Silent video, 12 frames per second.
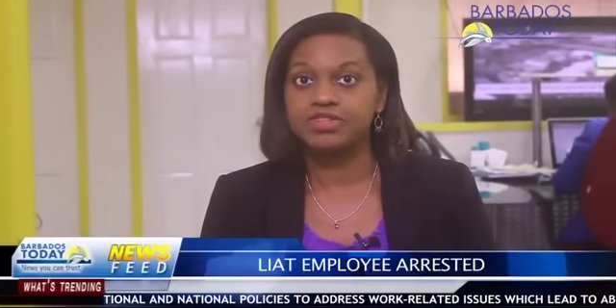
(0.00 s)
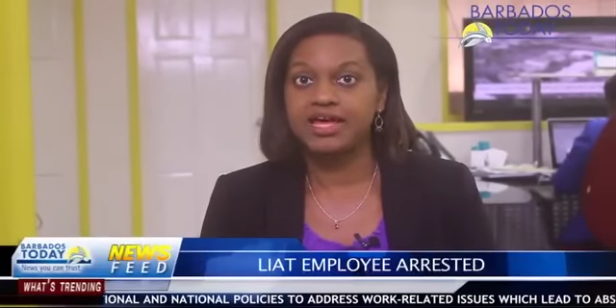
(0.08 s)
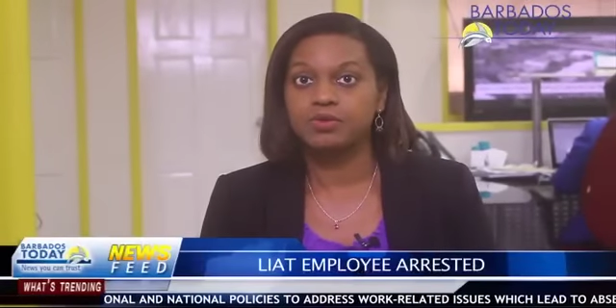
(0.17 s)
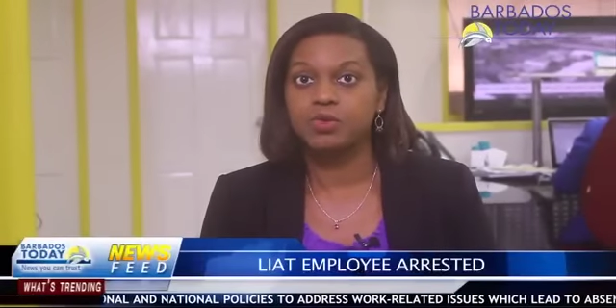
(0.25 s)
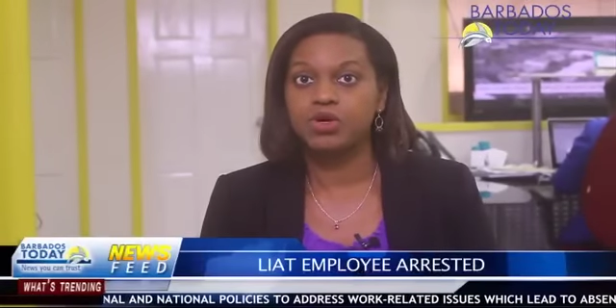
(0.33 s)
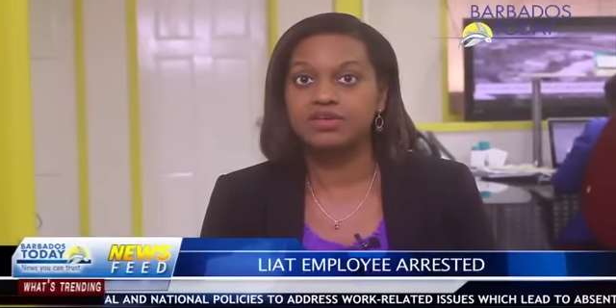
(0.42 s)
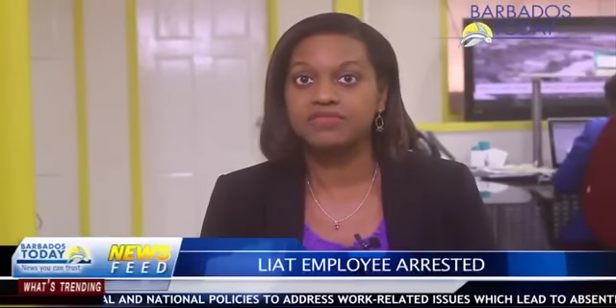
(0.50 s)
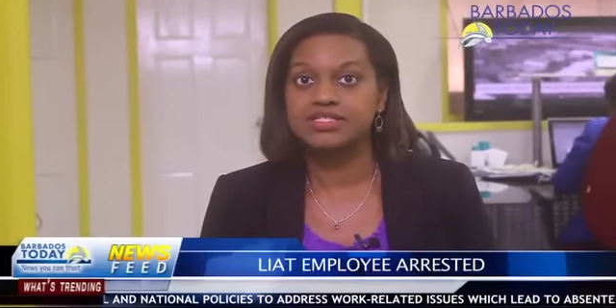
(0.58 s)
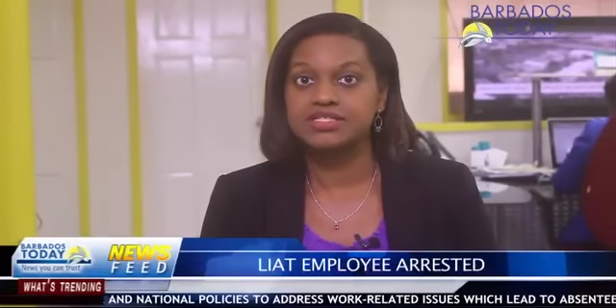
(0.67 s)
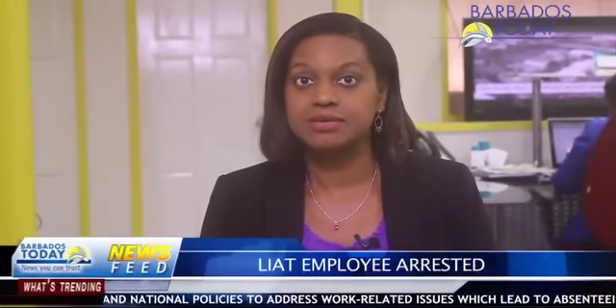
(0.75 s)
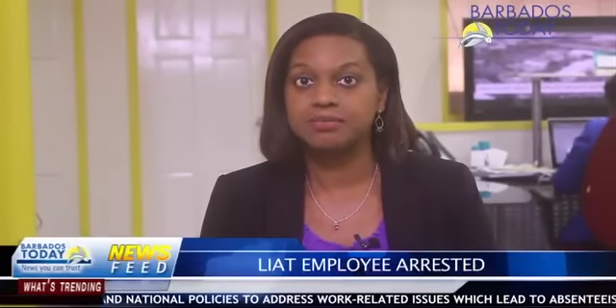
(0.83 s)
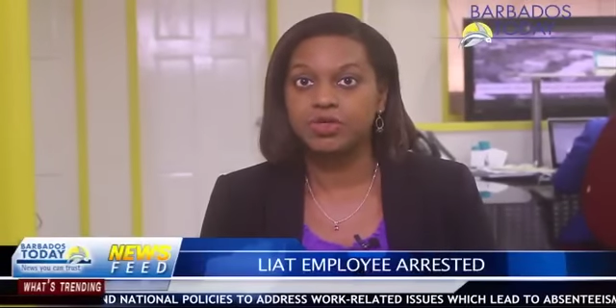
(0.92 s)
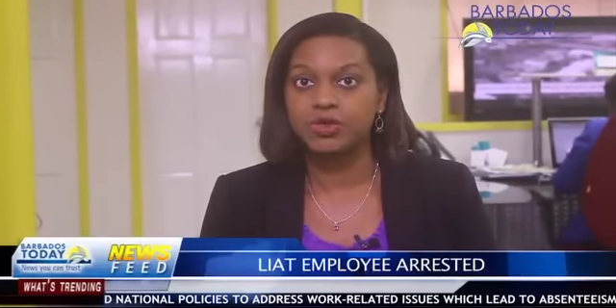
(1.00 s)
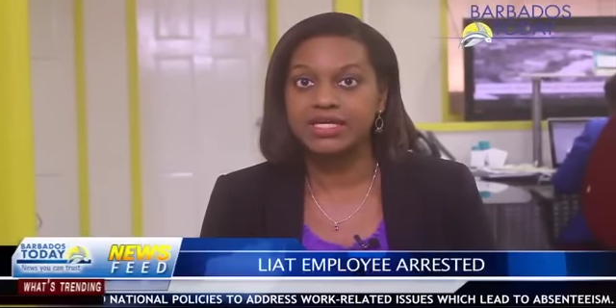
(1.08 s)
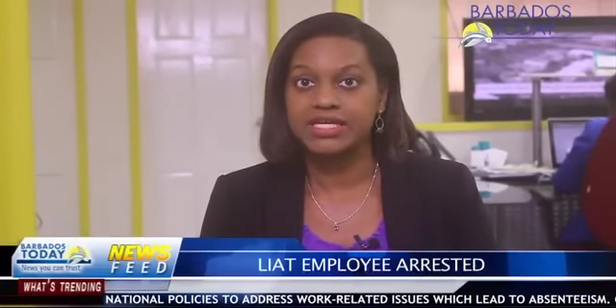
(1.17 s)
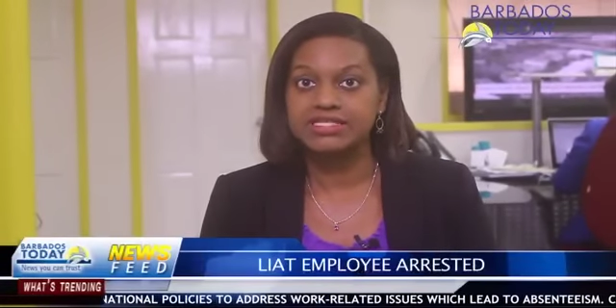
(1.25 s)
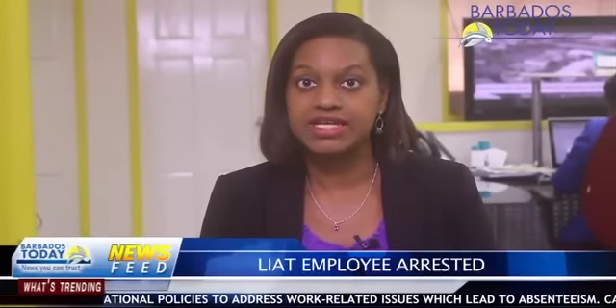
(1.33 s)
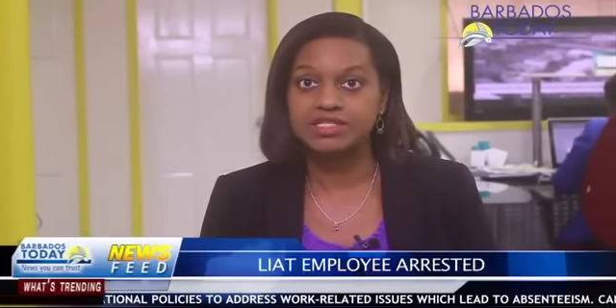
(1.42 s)
that one of its
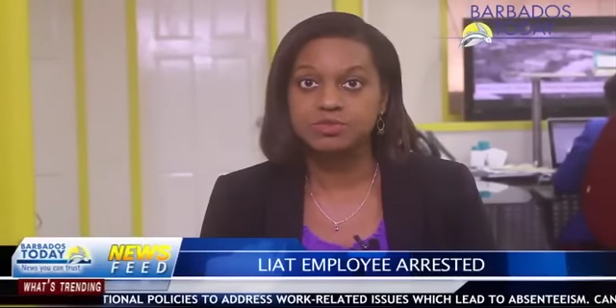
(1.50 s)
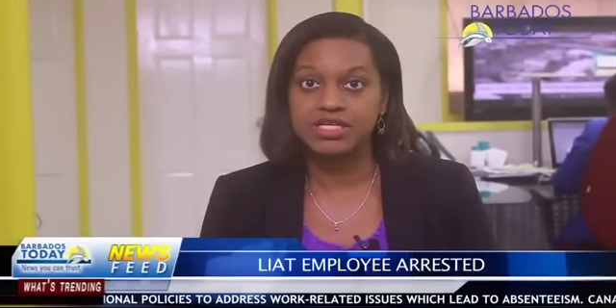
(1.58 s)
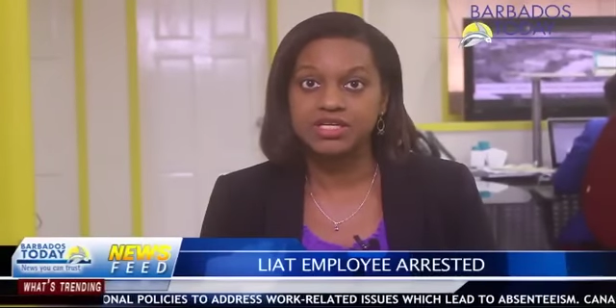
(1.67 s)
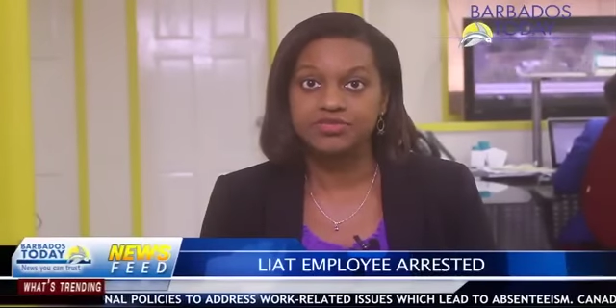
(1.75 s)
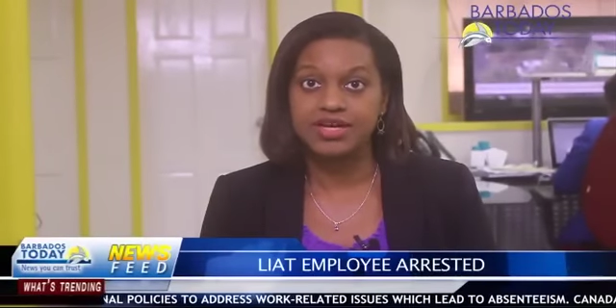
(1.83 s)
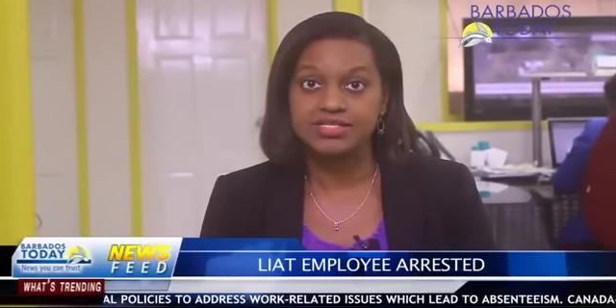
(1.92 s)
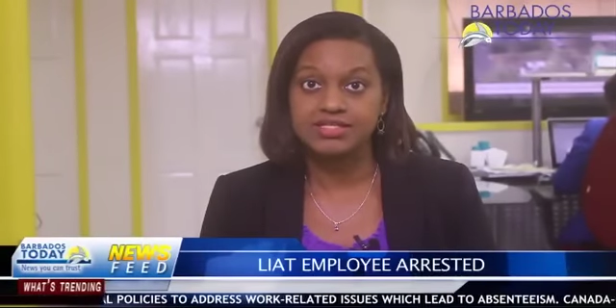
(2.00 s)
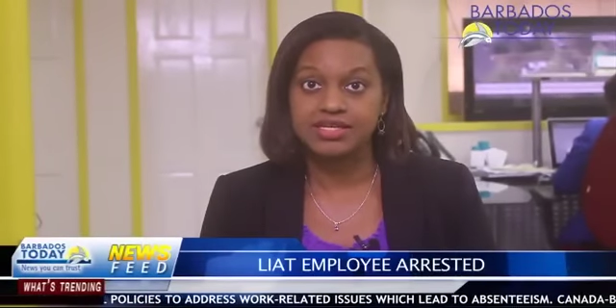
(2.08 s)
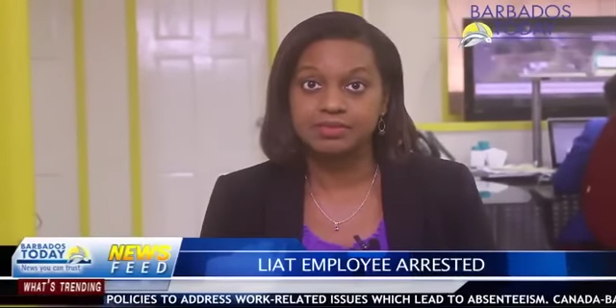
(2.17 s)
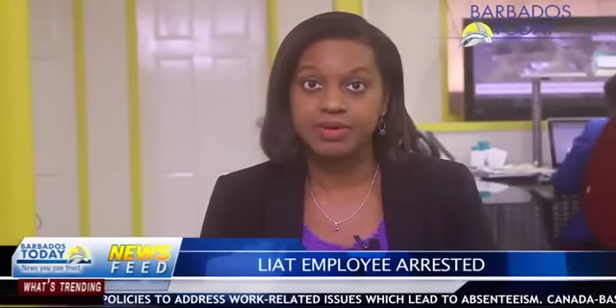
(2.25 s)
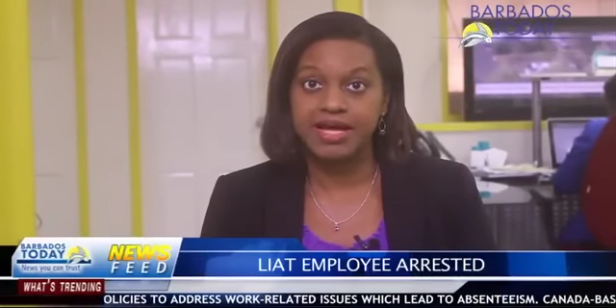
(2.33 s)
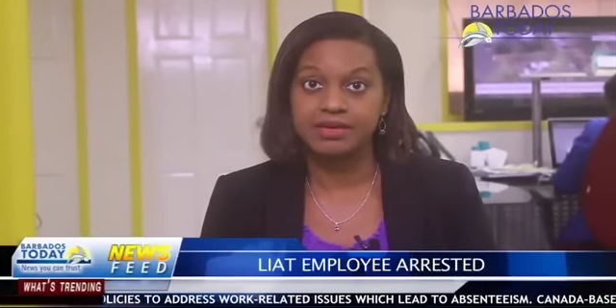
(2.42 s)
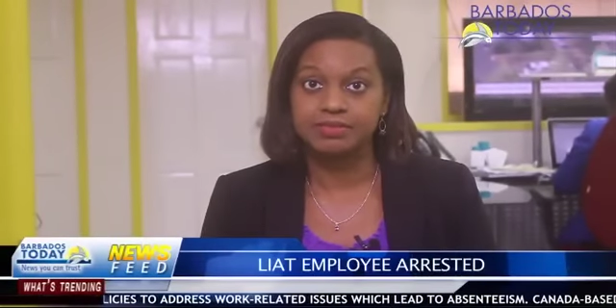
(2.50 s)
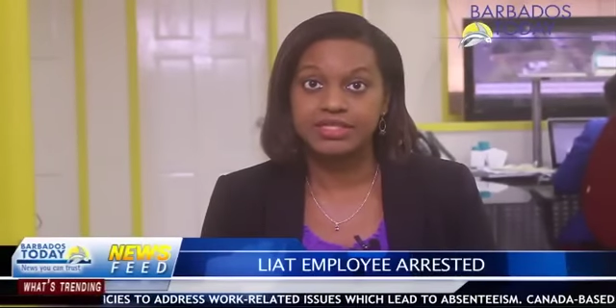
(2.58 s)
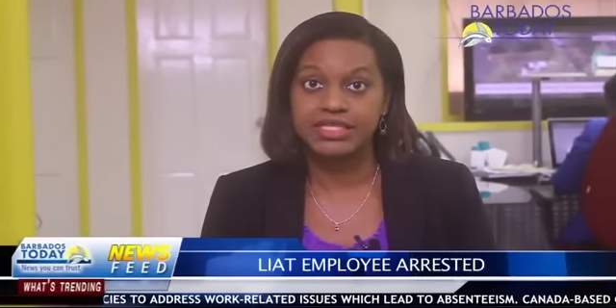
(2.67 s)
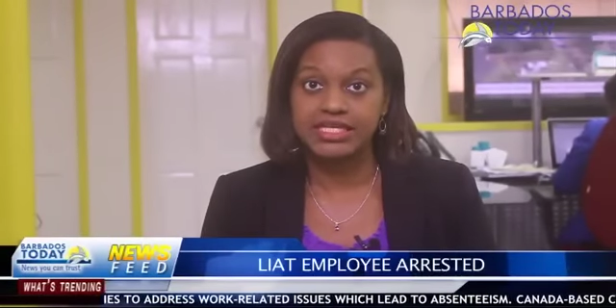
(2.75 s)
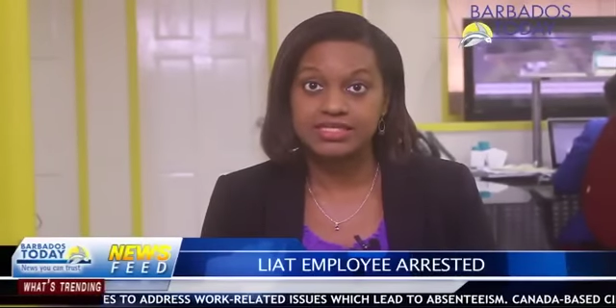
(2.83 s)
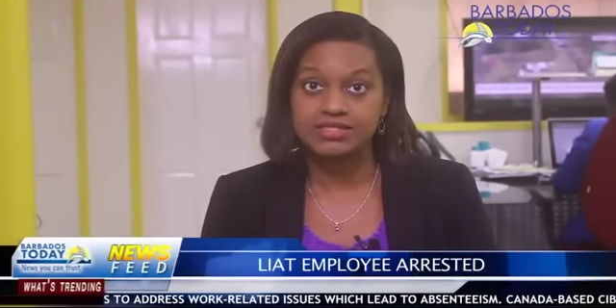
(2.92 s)
employees has been arrested by
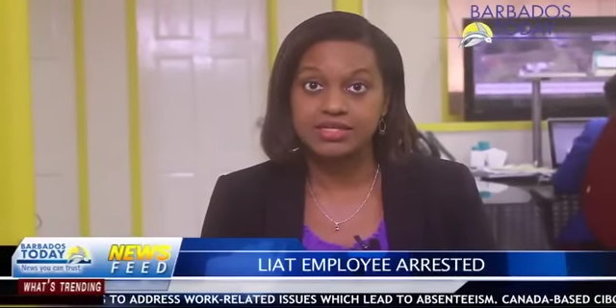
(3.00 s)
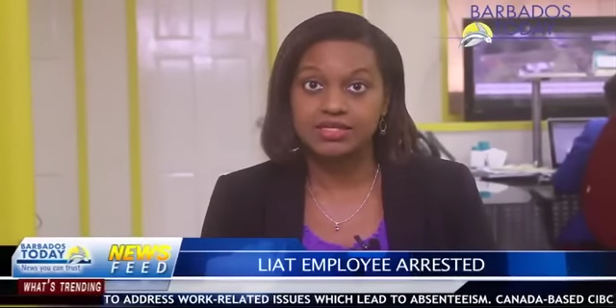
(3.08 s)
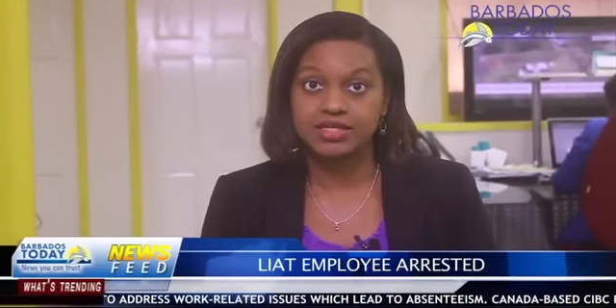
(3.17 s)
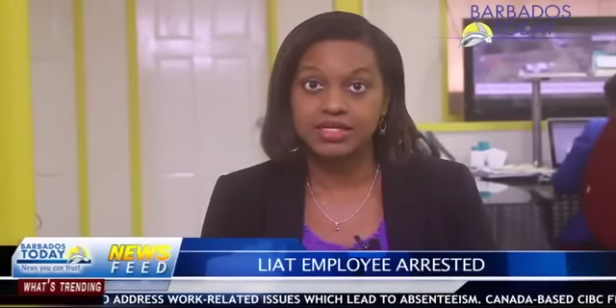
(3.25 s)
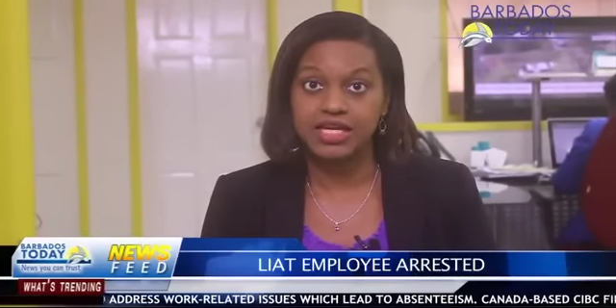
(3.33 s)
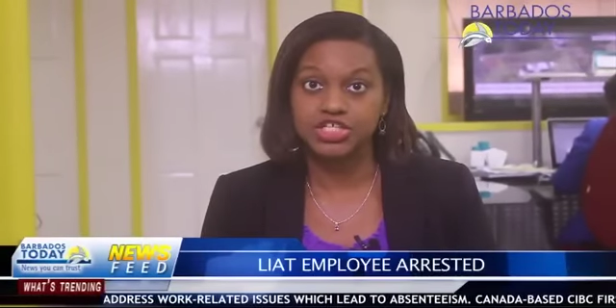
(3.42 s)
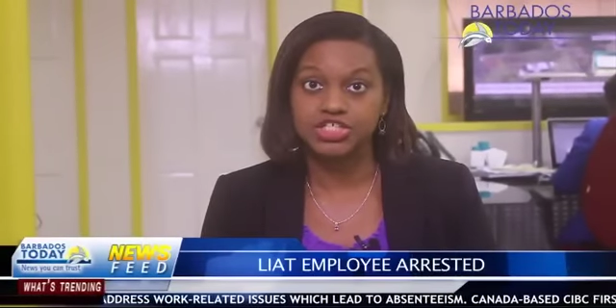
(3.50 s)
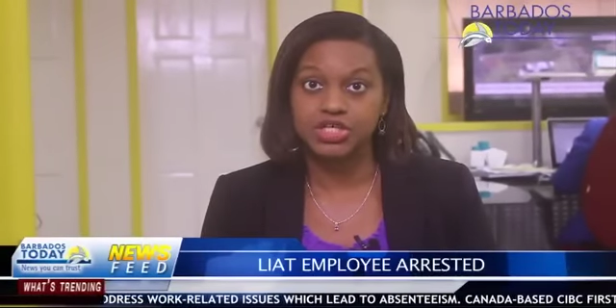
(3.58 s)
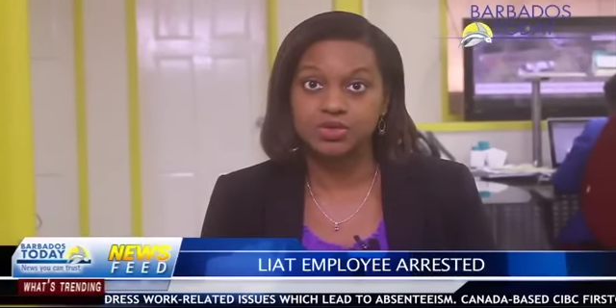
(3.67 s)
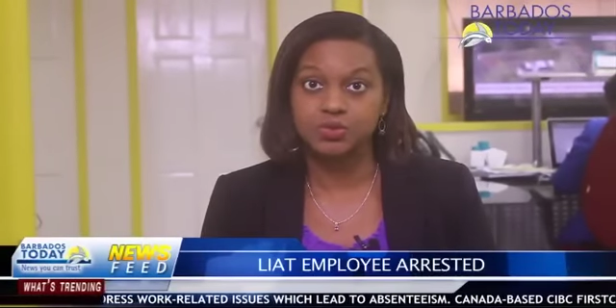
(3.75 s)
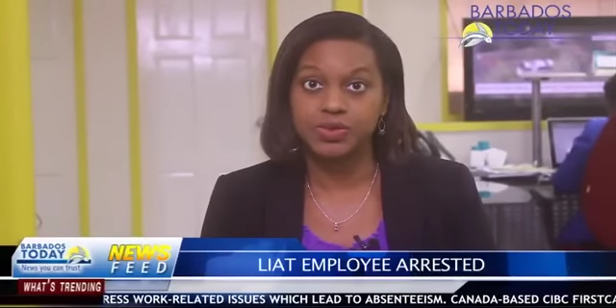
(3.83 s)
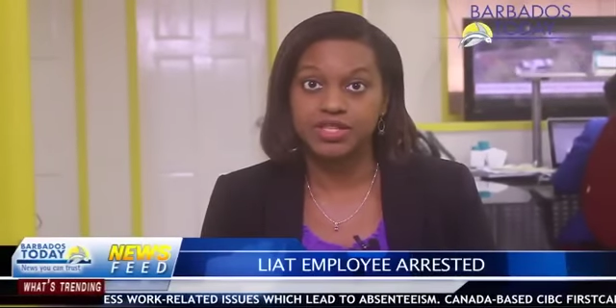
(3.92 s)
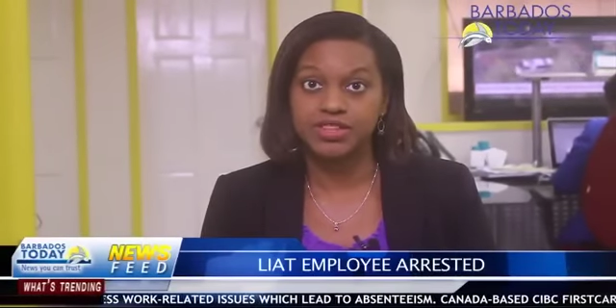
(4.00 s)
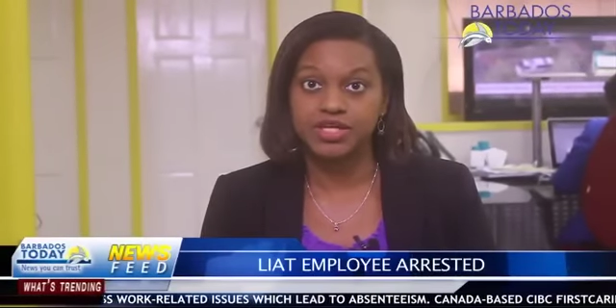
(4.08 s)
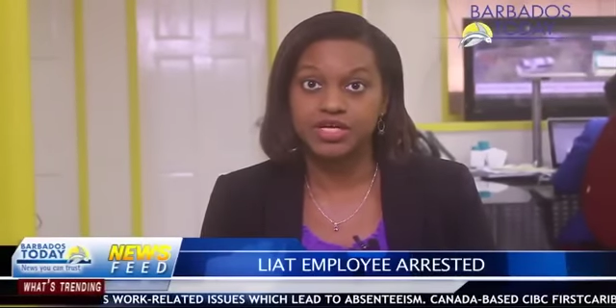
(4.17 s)
police in connection with